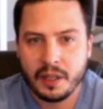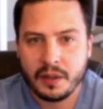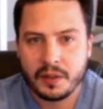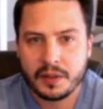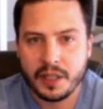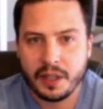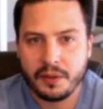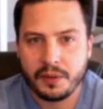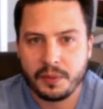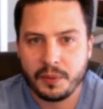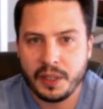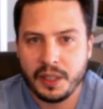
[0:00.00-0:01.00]
Looks like
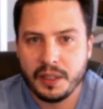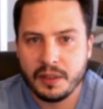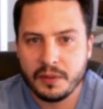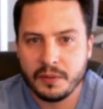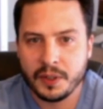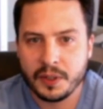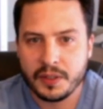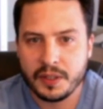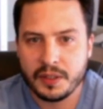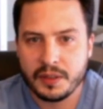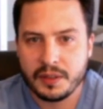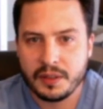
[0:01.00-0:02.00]
3
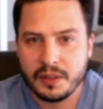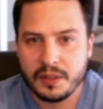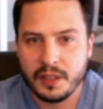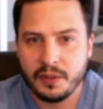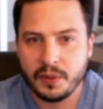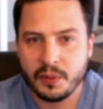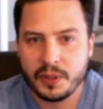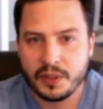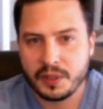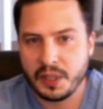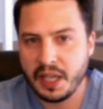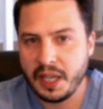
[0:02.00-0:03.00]
versus silver, which is
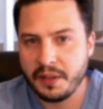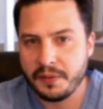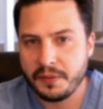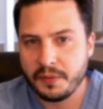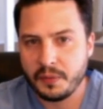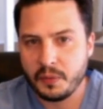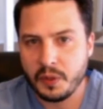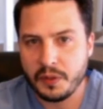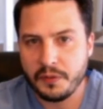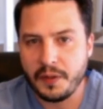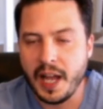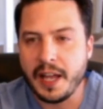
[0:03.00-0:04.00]
going to have
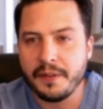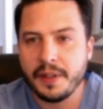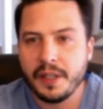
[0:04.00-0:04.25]
5.